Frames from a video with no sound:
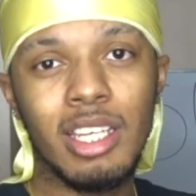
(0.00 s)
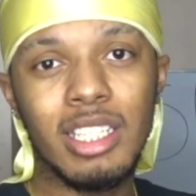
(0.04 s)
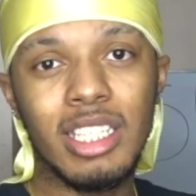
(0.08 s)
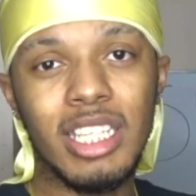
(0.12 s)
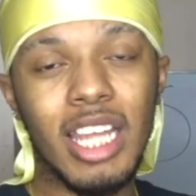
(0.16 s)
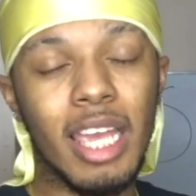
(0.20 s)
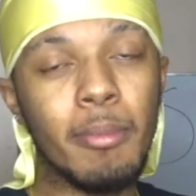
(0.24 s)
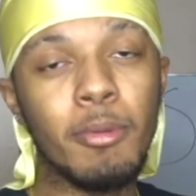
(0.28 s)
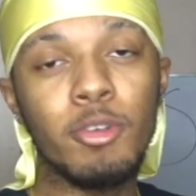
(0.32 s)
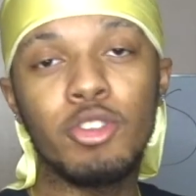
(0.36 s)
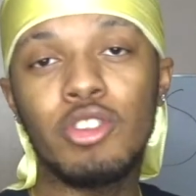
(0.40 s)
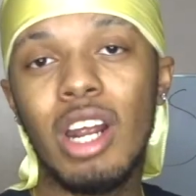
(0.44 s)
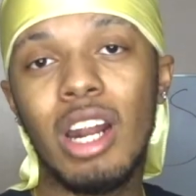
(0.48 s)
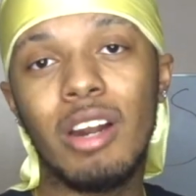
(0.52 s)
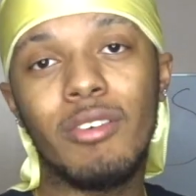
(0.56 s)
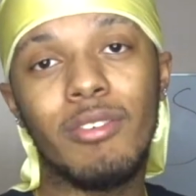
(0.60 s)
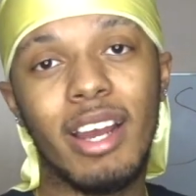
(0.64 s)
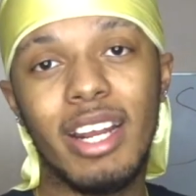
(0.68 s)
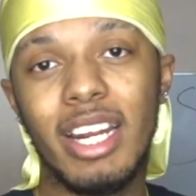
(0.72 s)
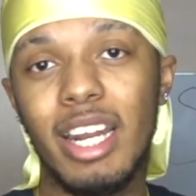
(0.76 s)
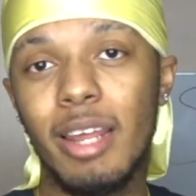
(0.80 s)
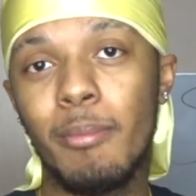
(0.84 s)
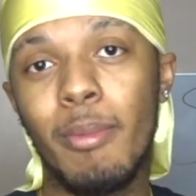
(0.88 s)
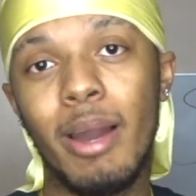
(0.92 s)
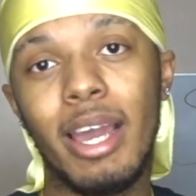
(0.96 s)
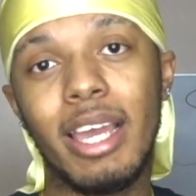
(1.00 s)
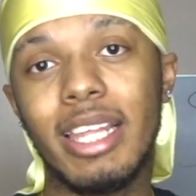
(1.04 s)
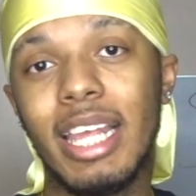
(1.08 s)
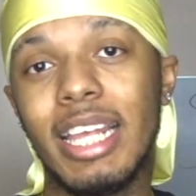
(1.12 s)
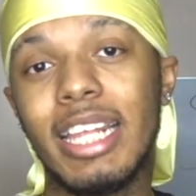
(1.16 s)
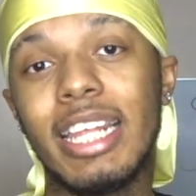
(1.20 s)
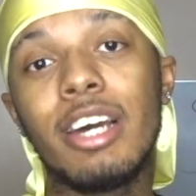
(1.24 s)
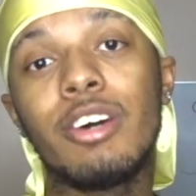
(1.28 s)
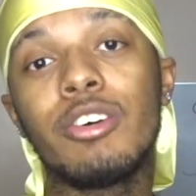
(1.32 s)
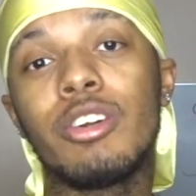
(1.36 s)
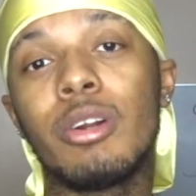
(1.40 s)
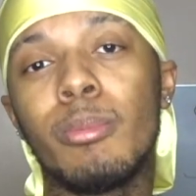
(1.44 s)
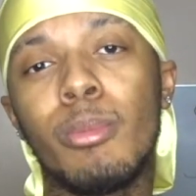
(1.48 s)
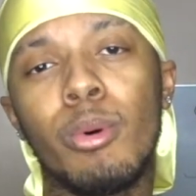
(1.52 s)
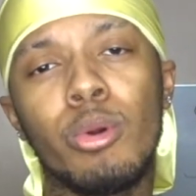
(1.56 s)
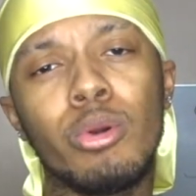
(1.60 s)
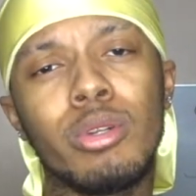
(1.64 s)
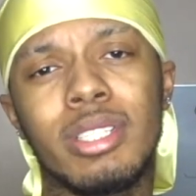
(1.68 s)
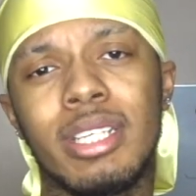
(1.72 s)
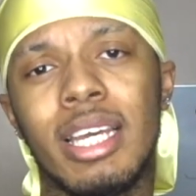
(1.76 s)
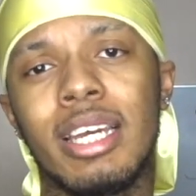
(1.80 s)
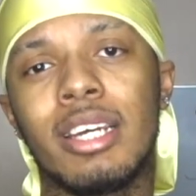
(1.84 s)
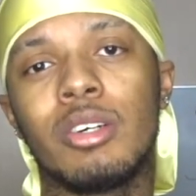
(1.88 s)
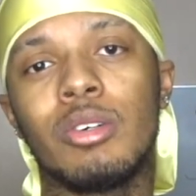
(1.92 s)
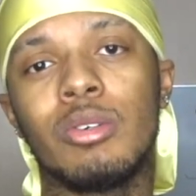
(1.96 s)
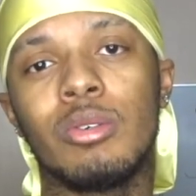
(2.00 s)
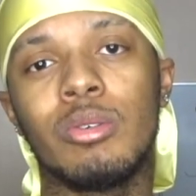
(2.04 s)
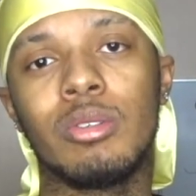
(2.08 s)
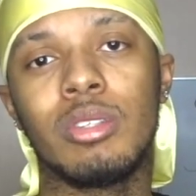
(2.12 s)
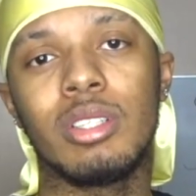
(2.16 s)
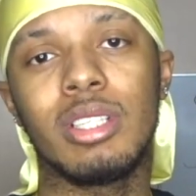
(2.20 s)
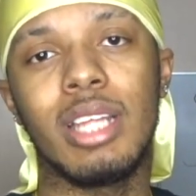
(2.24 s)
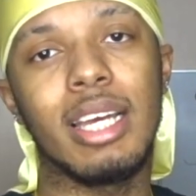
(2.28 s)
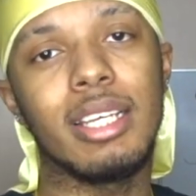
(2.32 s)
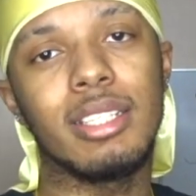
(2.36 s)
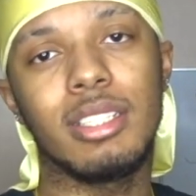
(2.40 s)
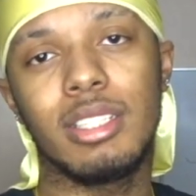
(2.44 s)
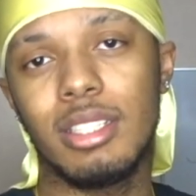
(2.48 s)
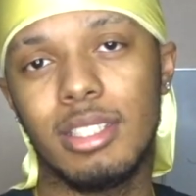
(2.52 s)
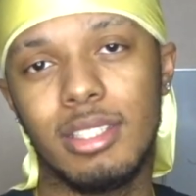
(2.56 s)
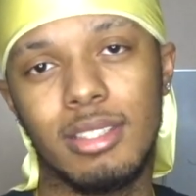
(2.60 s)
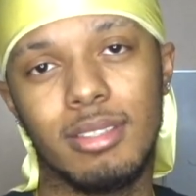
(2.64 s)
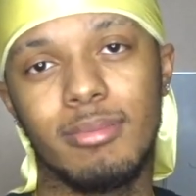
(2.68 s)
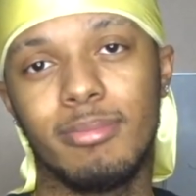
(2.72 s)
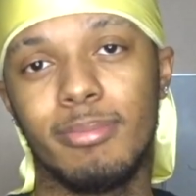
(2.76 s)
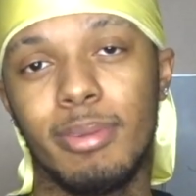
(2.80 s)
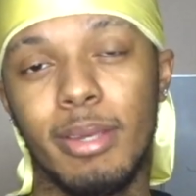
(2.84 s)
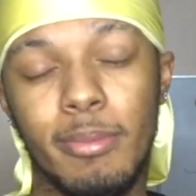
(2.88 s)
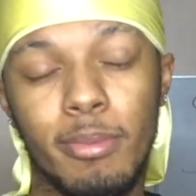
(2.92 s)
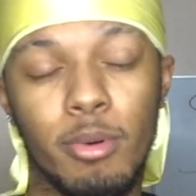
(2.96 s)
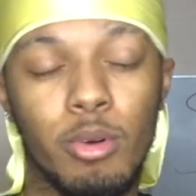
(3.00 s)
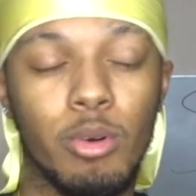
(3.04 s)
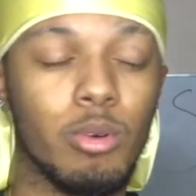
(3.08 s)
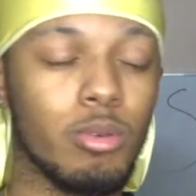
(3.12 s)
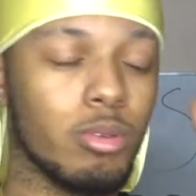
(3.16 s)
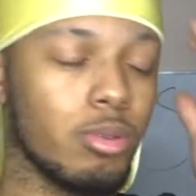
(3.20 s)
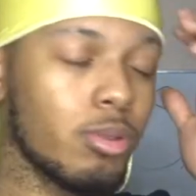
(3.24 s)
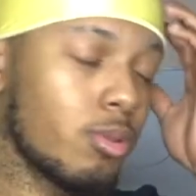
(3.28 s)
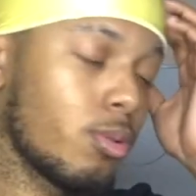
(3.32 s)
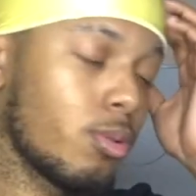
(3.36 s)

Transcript: They be trying to ride their bike like they're on a motorcycle. That's people.